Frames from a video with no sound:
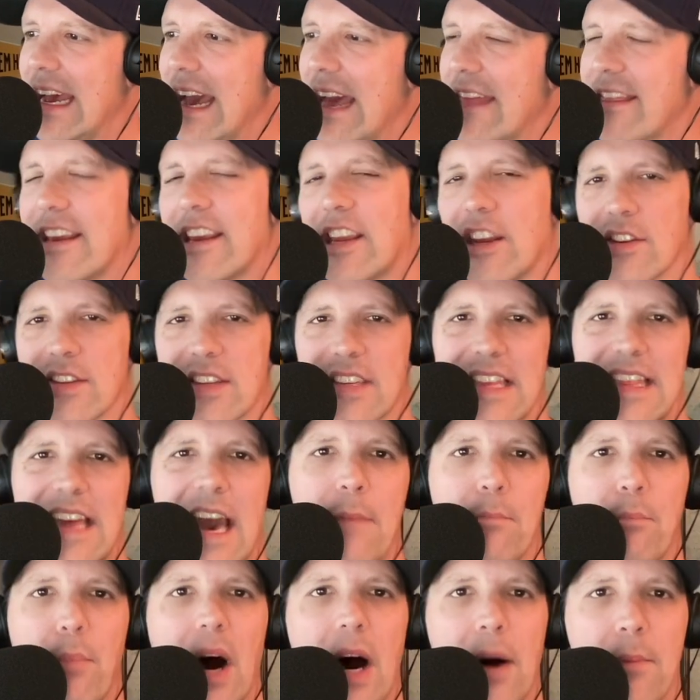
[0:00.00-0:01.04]
I think you'll see
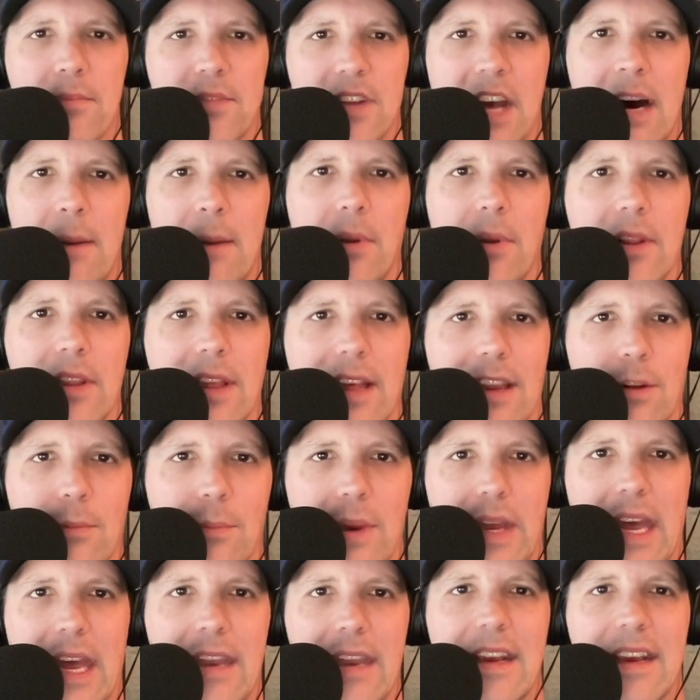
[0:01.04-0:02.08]
that bumped up a little
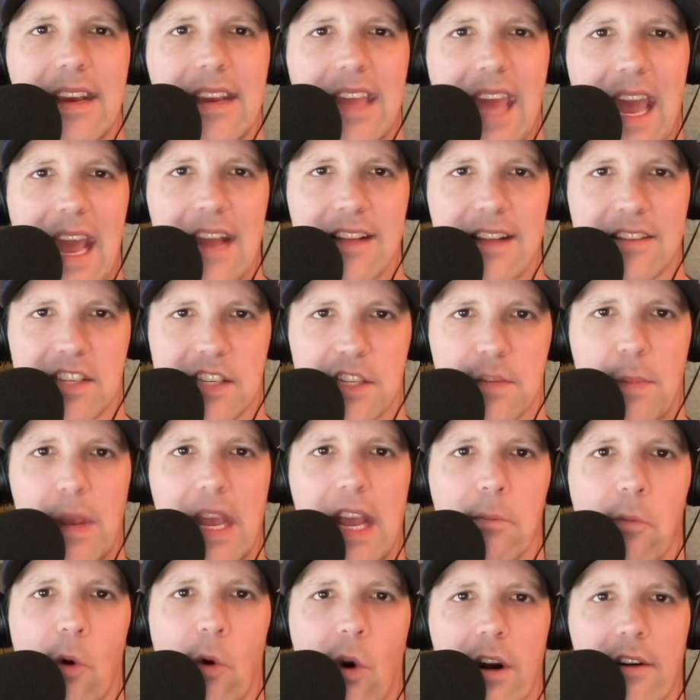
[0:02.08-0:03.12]
bit, Kansas
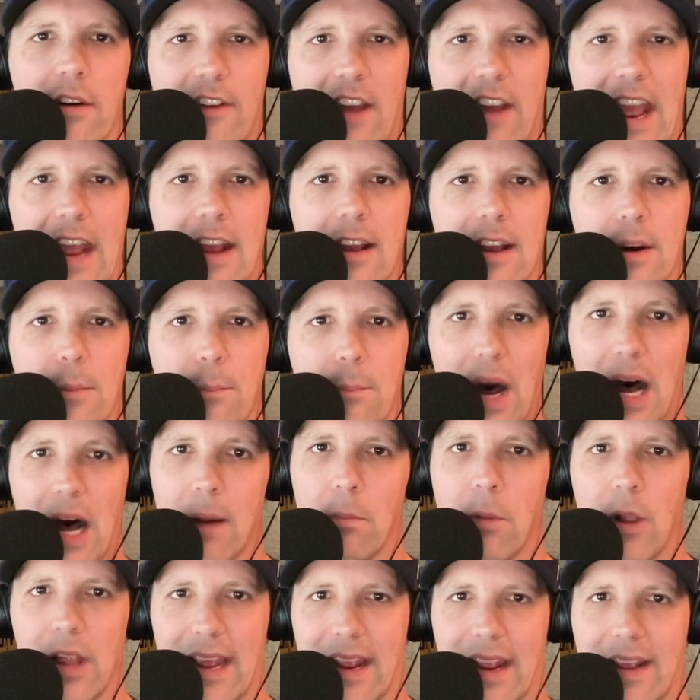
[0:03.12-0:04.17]
being more of a
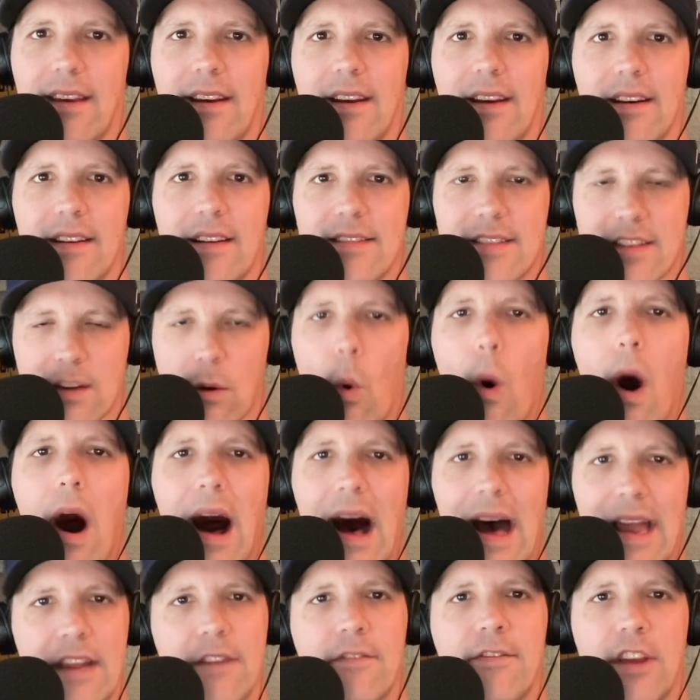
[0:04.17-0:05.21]
public
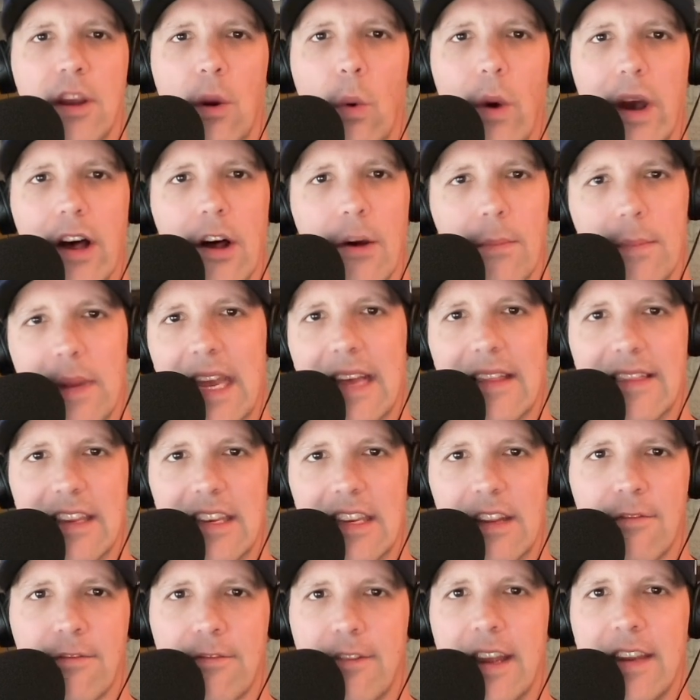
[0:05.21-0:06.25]
squad, if you will, being the
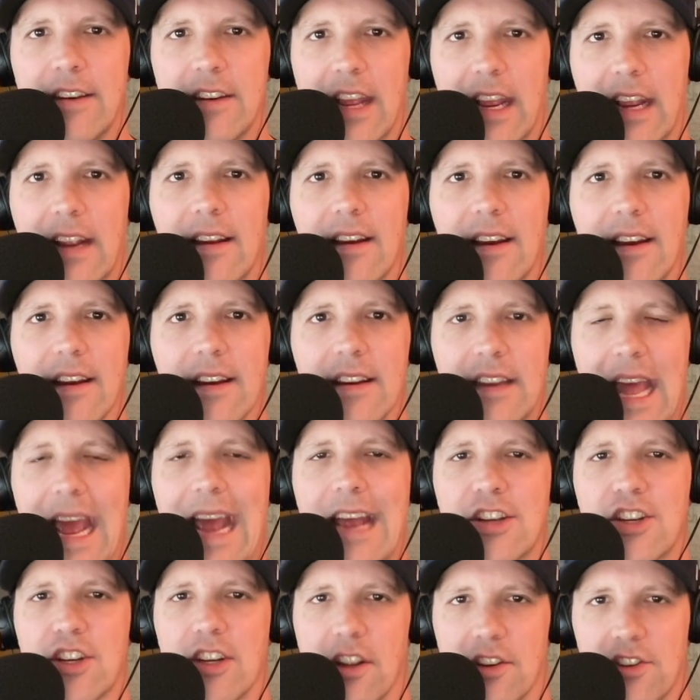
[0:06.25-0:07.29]
defending
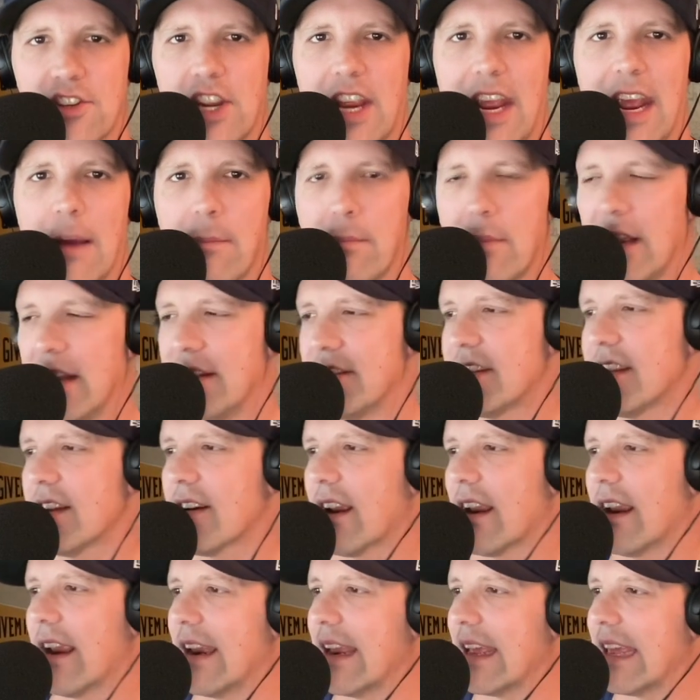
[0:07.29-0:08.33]
national champions.
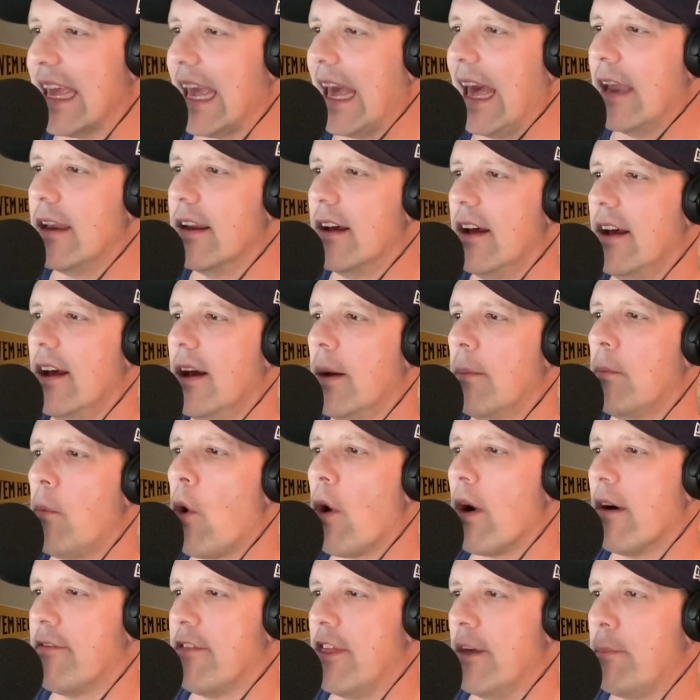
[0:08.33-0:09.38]
They're going to get
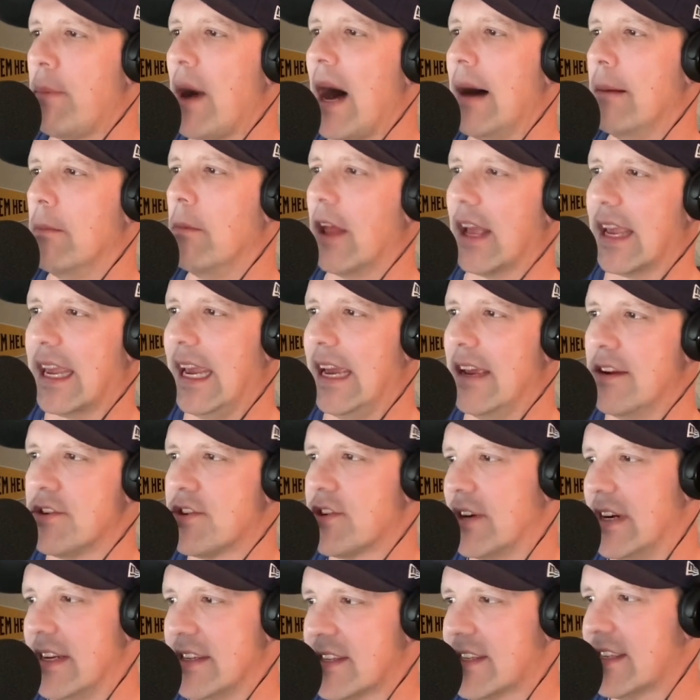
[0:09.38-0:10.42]
more of the public
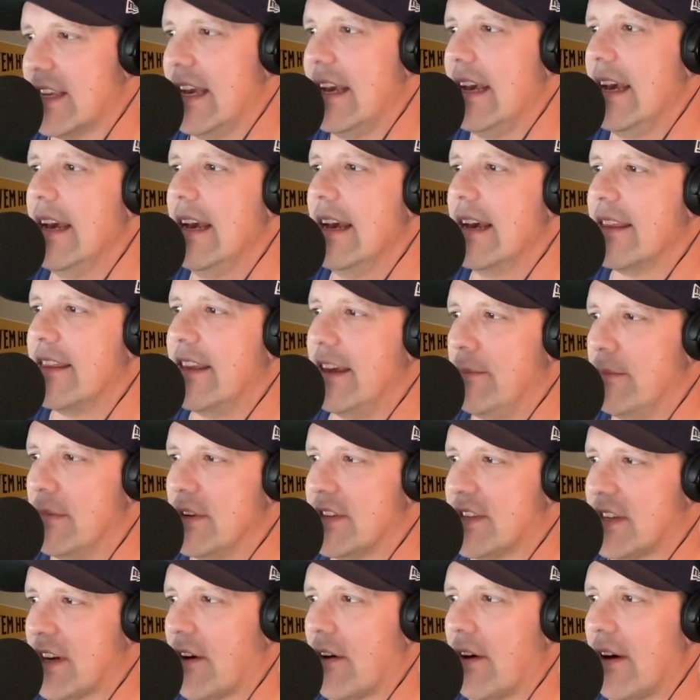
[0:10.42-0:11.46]
interest than
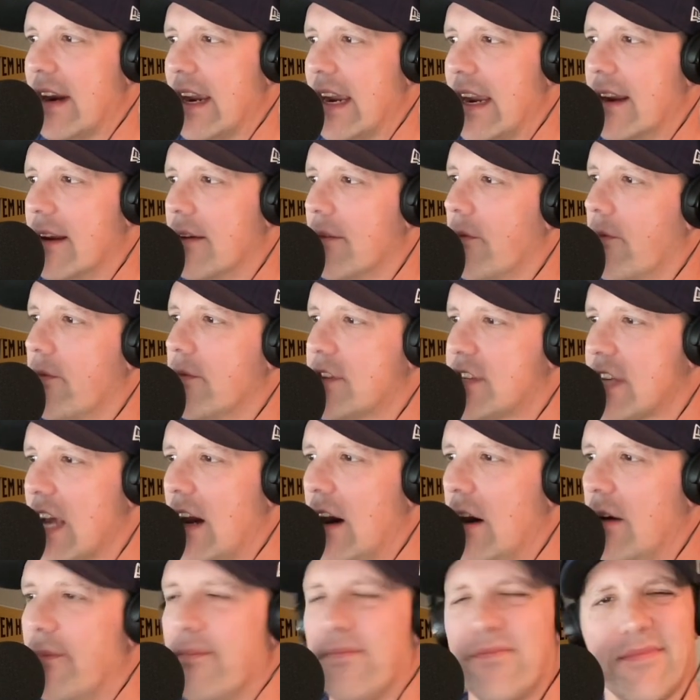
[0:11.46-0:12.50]
Missouri.
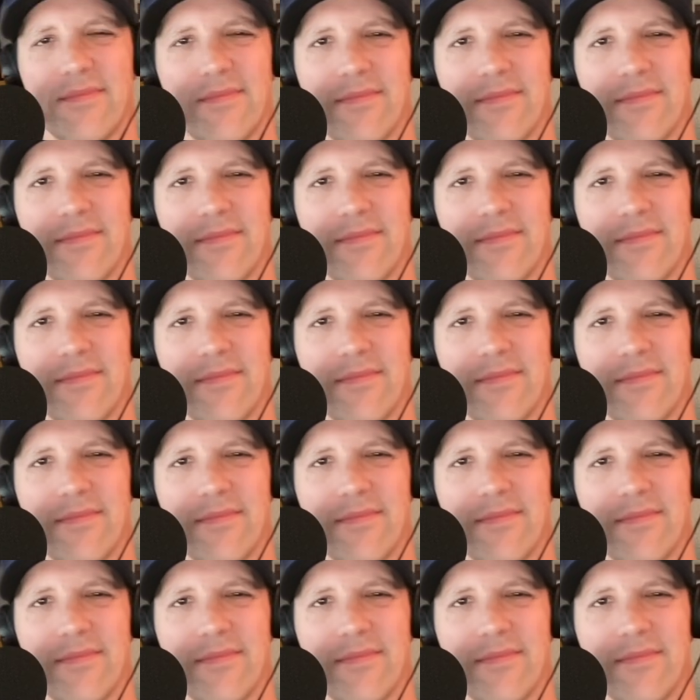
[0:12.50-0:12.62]
So,